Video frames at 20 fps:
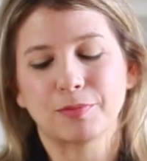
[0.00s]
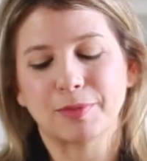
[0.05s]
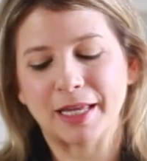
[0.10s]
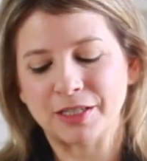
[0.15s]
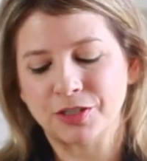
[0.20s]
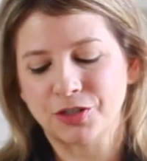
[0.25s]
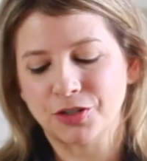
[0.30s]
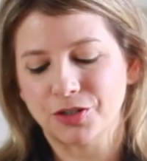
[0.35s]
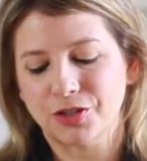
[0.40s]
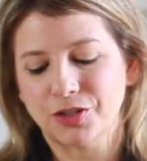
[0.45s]

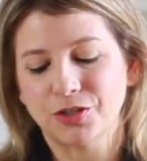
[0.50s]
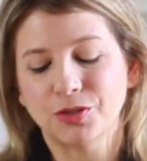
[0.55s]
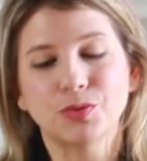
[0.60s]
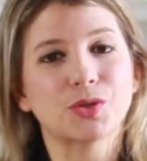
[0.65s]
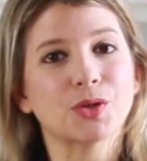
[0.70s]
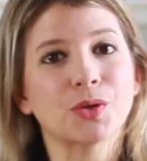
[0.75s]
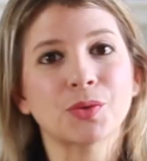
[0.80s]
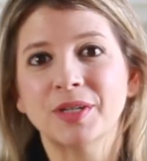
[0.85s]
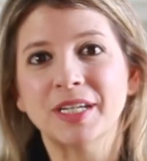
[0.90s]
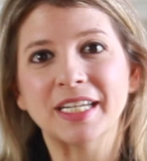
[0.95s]
blender, you
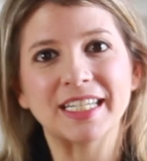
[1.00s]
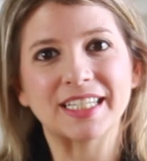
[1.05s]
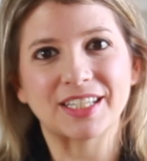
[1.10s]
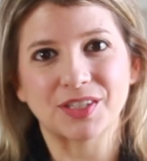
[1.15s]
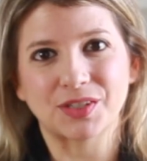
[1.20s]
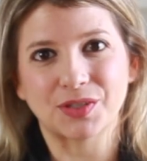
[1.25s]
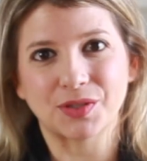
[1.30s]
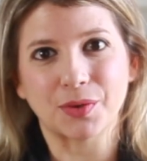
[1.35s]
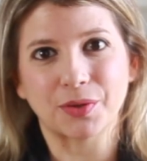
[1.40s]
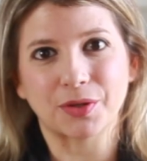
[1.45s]
don't need to
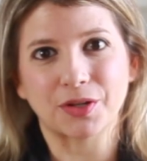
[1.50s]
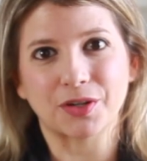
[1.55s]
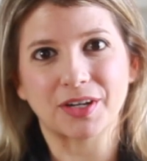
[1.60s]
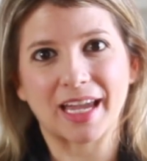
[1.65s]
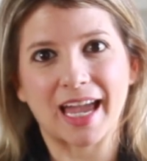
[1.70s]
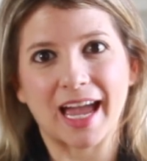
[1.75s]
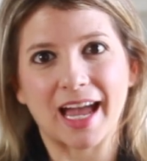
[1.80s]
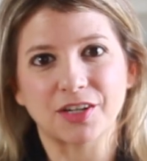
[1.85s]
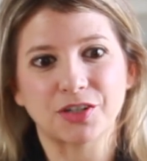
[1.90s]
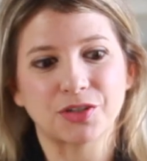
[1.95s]
soak your
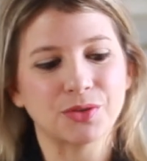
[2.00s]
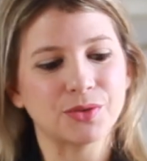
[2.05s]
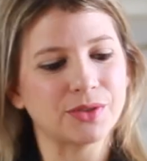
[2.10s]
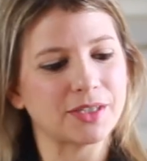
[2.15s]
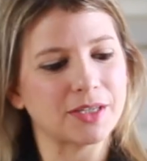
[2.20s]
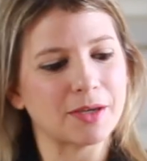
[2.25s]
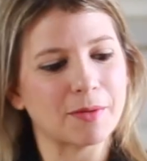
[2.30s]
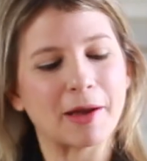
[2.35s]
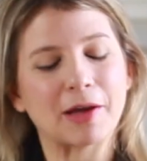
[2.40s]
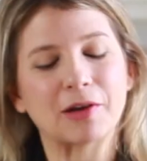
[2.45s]
cashews.
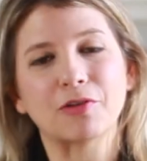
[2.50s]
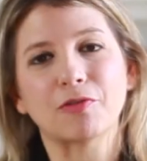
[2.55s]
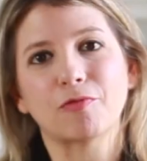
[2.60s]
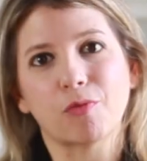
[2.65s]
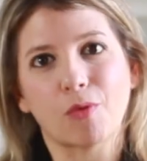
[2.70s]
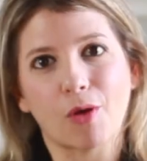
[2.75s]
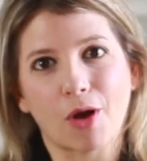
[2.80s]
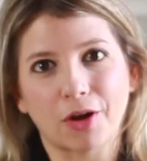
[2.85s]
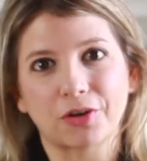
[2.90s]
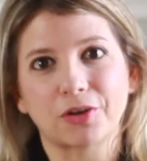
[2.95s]
The amount of
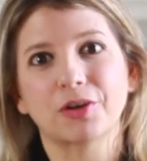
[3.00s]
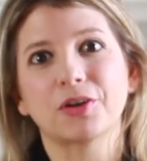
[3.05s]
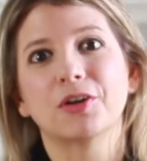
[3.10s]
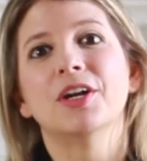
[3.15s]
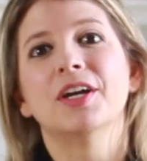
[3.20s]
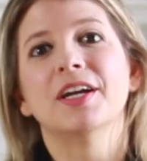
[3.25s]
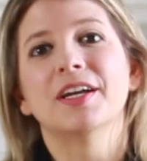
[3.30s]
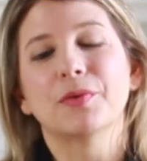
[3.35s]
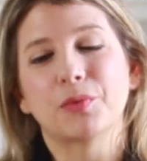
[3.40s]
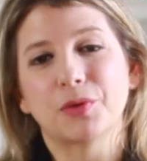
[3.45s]
water
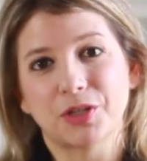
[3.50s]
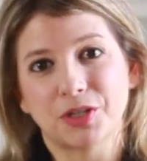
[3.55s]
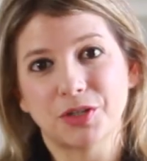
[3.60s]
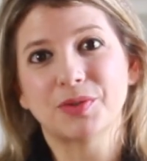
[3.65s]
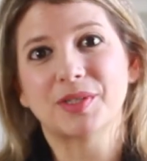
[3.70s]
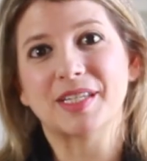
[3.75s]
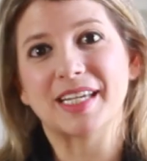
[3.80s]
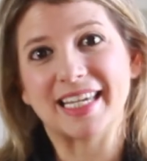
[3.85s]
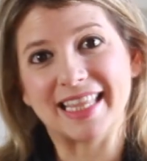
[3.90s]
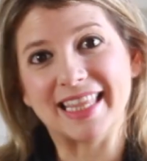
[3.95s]
we're
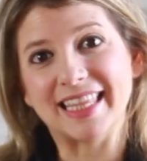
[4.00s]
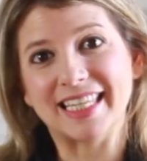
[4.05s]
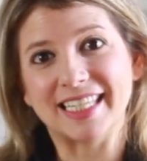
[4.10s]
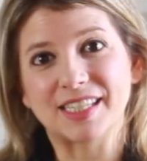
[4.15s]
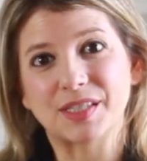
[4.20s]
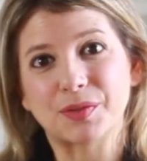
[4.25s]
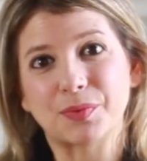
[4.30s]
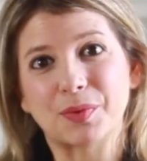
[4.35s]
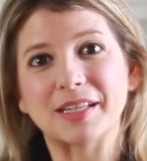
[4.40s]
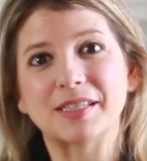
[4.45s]
using in
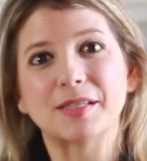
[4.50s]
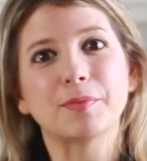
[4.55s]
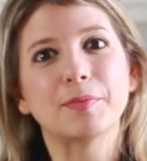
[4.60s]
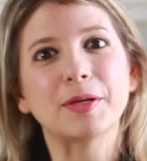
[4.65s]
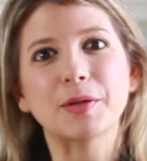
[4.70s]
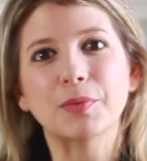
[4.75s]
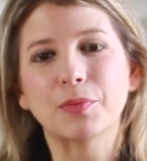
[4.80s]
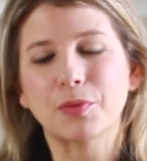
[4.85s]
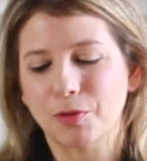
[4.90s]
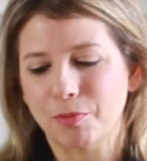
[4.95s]
this
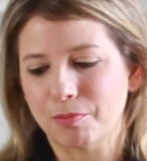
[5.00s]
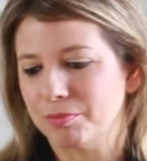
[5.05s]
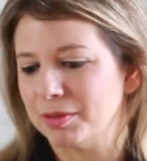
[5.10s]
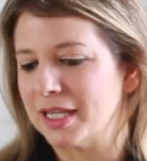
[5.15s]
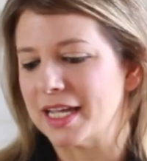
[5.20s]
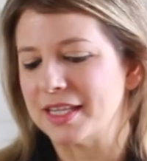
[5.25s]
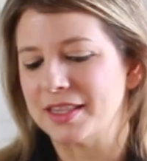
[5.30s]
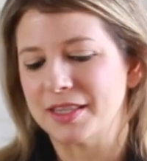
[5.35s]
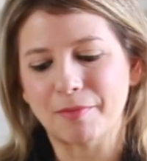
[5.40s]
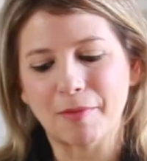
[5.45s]
recipe will
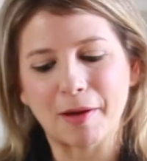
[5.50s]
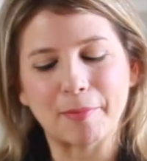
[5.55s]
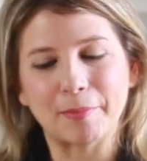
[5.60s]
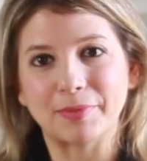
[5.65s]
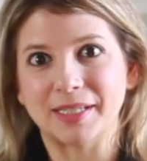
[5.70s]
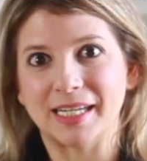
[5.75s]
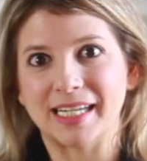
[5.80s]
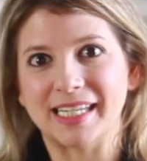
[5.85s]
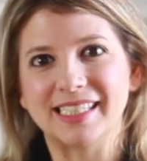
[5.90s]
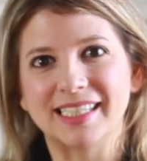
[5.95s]
blend them
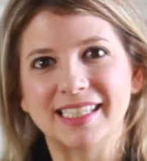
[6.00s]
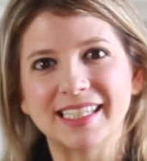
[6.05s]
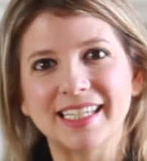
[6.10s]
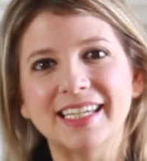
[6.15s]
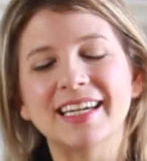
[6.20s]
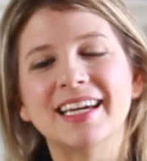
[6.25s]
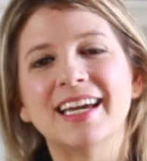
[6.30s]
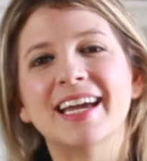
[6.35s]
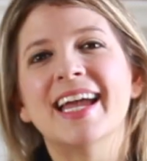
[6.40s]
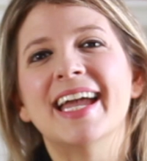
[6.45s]
up
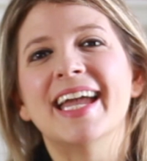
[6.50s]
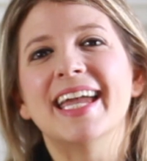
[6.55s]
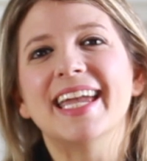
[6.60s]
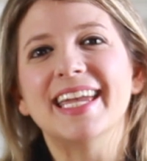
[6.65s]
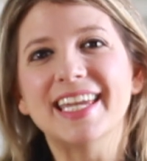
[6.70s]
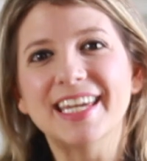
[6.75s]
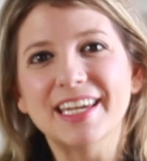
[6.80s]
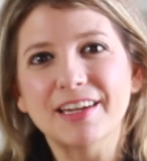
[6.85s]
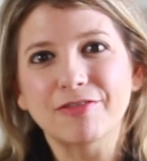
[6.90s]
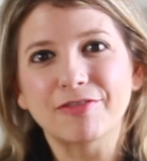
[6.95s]
nicely.
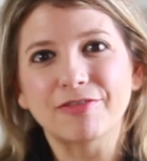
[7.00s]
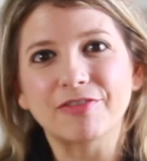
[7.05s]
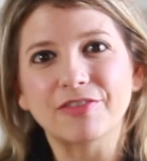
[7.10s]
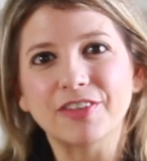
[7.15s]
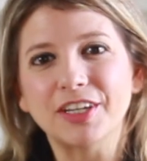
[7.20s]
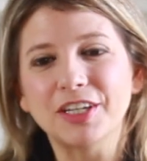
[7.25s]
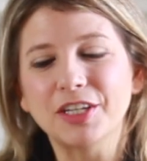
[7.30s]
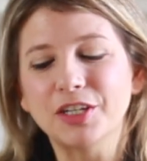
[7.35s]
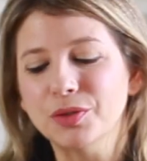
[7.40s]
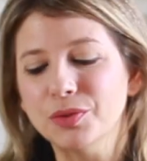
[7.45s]
If
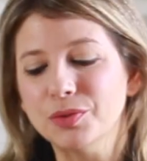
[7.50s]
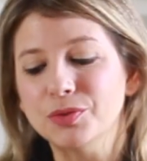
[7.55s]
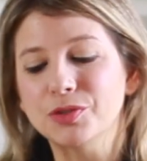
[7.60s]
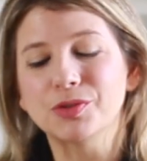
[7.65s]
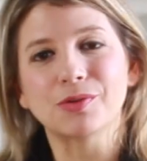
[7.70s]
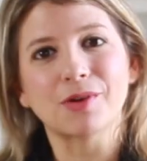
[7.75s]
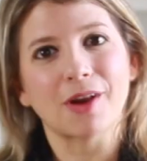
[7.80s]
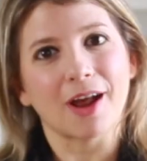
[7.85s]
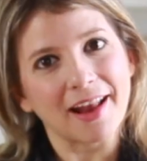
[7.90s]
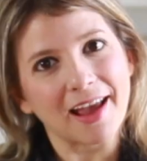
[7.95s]
you
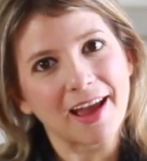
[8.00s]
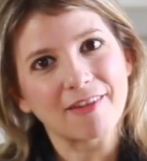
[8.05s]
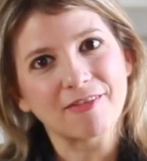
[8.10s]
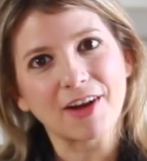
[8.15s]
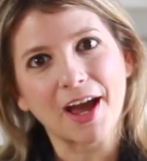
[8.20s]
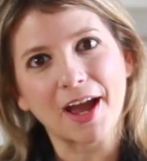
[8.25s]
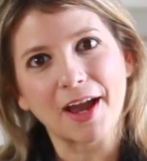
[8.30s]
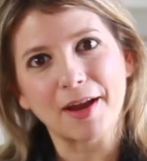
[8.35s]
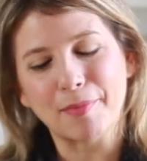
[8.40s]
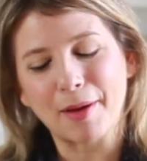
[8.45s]
do not have a
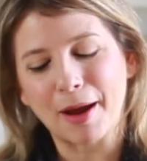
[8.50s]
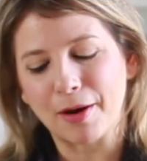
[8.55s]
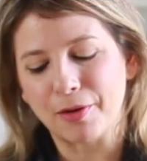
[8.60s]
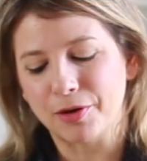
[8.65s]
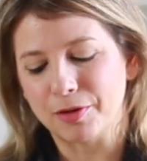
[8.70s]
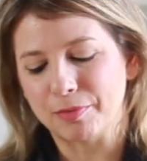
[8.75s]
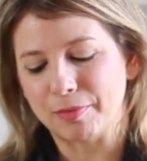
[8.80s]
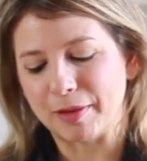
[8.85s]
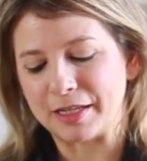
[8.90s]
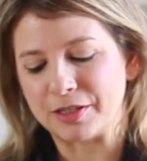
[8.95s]

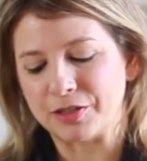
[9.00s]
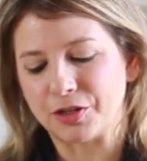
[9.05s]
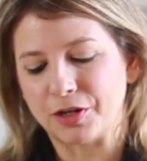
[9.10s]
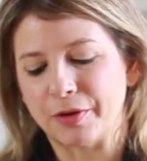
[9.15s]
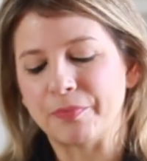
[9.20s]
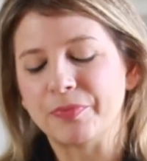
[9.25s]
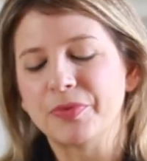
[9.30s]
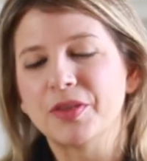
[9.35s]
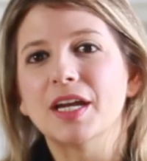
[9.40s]
high-powered blender,